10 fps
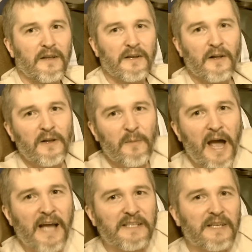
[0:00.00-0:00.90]
You can only
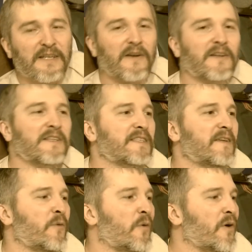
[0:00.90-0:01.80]
imagine during the
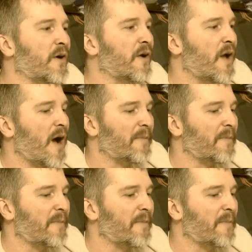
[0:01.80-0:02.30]
Civil War.